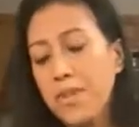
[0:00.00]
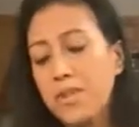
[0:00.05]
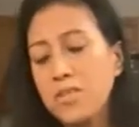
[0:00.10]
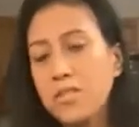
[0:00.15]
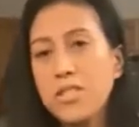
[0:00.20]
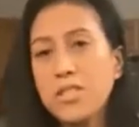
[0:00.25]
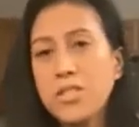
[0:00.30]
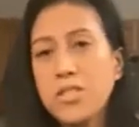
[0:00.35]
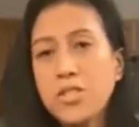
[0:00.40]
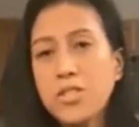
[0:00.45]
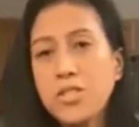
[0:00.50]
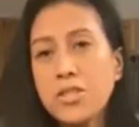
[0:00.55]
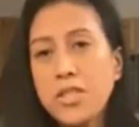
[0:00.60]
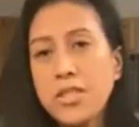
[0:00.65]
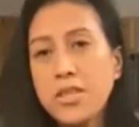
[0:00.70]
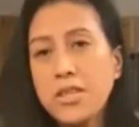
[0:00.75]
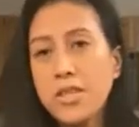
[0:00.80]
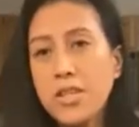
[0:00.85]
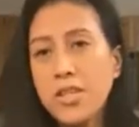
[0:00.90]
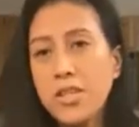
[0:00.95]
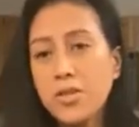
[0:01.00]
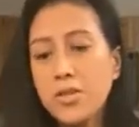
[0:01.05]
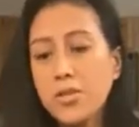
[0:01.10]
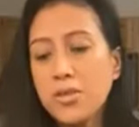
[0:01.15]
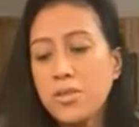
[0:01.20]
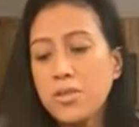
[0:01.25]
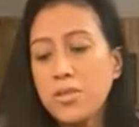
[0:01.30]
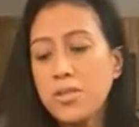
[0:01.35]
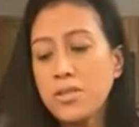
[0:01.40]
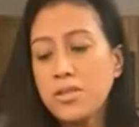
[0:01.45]
traditionally they
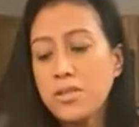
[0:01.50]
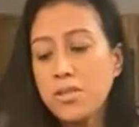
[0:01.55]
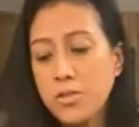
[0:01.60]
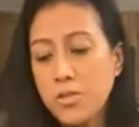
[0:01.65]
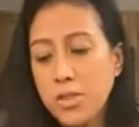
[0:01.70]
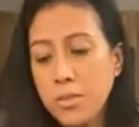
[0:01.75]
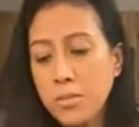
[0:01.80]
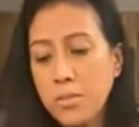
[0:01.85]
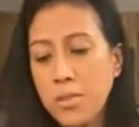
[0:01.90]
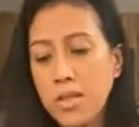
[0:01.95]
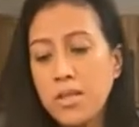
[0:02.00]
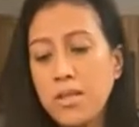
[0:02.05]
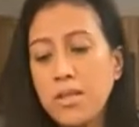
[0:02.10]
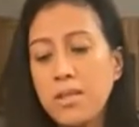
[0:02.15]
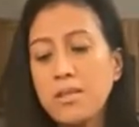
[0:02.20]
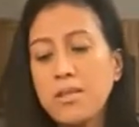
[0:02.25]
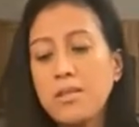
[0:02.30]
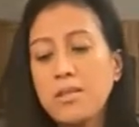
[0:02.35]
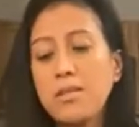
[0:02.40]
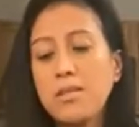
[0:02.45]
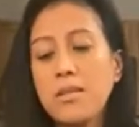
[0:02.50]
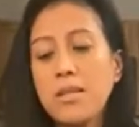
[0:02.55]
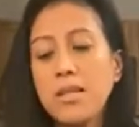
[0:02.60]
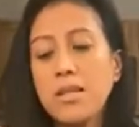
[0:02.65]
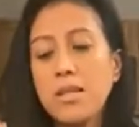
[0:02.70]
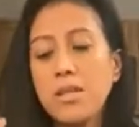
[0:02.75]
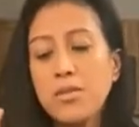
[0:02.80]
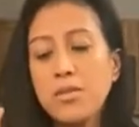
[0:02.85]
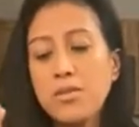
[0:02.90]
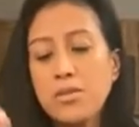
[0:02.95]
use string beans, they
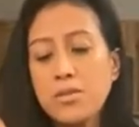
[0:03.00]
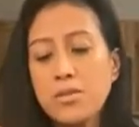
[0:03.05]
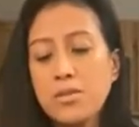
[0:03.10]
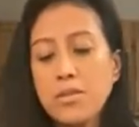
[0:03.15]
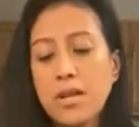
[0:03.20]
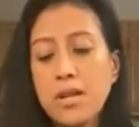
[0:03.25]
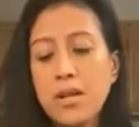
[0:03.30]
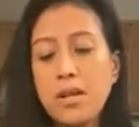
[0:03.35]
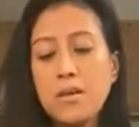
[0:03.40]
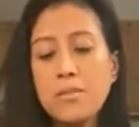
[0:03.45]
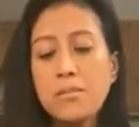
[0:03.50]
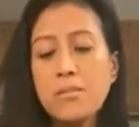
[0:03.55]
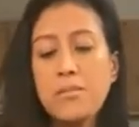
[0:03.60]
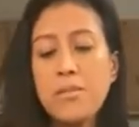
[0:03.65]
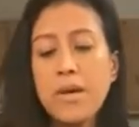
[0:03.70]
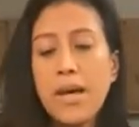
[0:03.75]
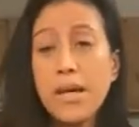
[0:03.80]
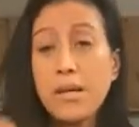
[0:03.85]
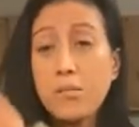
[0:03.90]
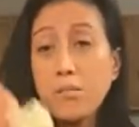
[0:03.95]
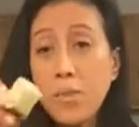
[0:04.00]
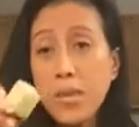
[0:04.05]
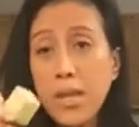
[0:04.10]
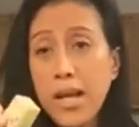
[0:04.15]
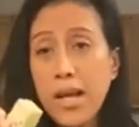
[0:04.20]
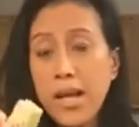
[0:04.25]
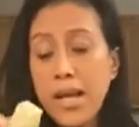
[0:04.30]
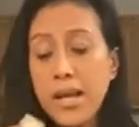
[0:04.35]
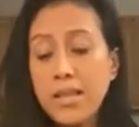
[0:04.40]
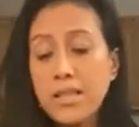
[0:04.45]
use
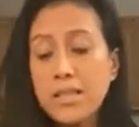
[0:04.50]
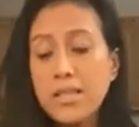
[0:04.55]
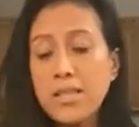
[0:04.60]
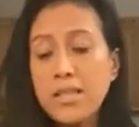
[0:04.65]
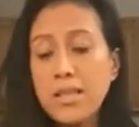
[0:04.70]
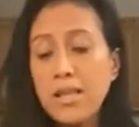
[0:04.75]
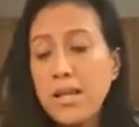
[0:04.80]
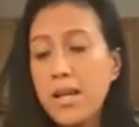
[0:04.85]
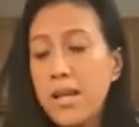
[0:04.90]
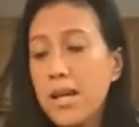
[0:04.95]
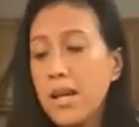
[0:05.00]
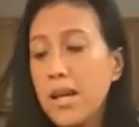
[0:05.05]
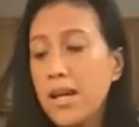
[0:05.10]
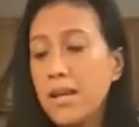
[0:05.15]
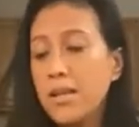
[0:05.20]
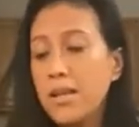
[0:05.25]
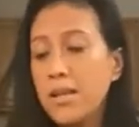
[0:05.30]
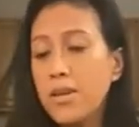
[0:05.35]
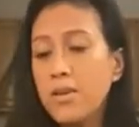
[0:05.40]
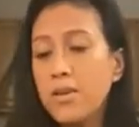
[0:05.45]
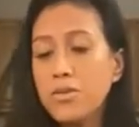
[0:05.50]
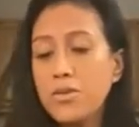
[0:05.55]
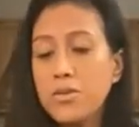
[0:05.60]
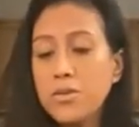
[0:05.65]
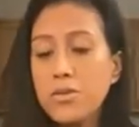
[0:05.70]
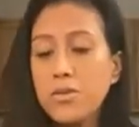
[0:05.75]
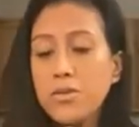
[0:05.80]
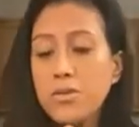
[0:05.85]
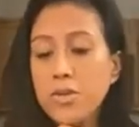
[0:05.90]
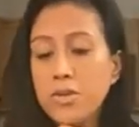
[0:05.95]
eggplant, and they
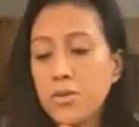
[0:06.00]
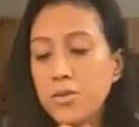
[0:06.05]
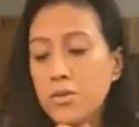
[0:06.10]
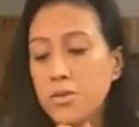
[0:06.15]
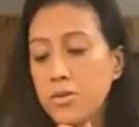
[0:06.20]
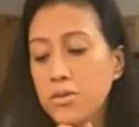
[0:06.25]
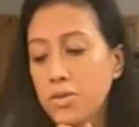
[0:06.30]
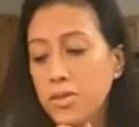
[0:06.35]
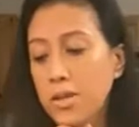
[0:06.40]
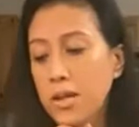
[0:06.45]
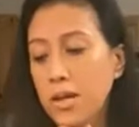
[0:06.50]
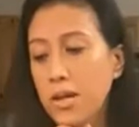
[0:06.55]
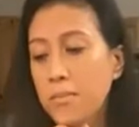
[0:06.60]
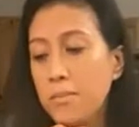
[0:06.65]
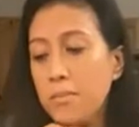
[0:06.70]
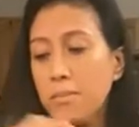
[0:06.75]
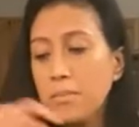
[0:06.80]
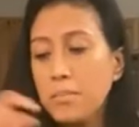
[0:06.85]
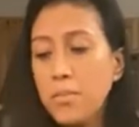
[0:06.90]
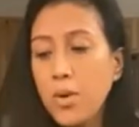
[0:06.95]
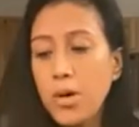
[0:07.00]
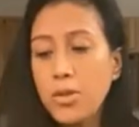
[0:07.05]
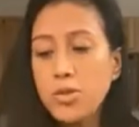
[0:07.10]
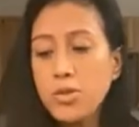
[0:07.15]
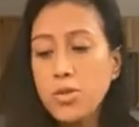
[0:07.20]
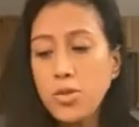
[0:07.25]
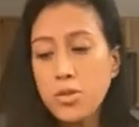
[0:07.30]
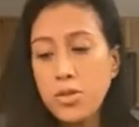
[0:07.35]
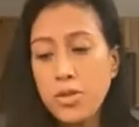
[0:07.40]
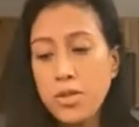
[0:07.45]
also use bok
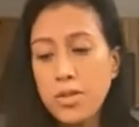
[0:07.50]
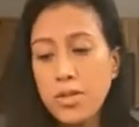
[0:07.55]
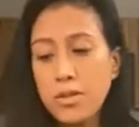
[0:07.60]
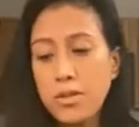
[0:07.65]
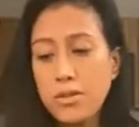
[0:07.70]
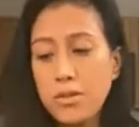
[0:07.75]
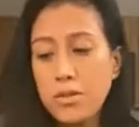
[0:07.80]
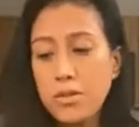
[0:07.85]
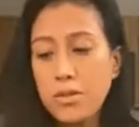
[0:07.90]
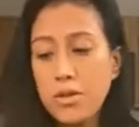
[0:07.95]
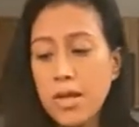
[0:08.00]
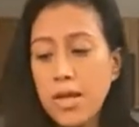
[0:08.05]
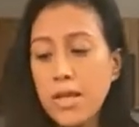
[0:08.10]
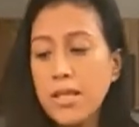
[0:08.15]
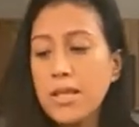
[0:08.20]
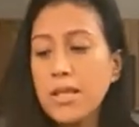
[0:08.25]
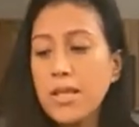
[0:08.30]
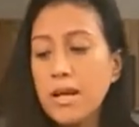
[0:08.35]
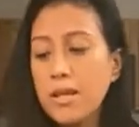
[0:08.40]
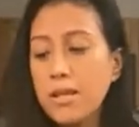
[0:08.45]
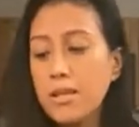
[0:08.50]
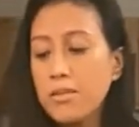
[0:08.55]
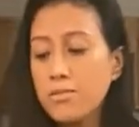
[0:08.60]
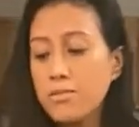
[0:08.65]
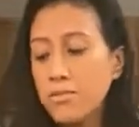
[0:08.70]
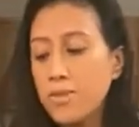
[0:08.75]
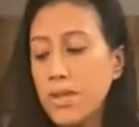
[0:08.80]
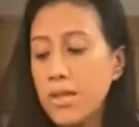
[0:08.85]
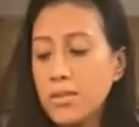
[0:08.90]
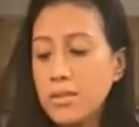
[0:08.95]
choy. or any kind
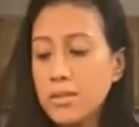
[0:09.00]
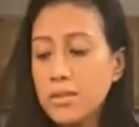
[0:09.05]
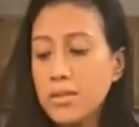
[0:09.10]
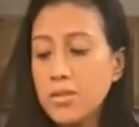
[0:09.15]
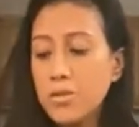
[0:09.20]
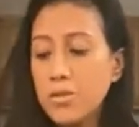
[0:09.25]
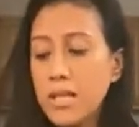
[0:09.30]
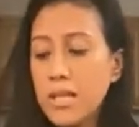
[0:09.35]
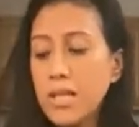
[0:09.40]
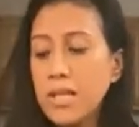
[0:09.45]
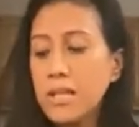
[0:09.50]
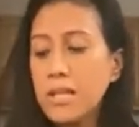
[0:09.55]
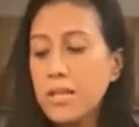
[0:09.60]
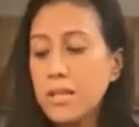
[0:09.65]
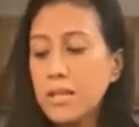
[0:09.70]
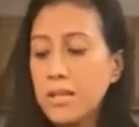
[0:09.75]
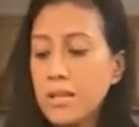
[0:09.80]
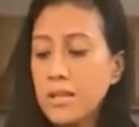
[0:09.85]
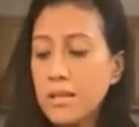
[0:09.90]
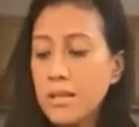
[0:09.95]
of like green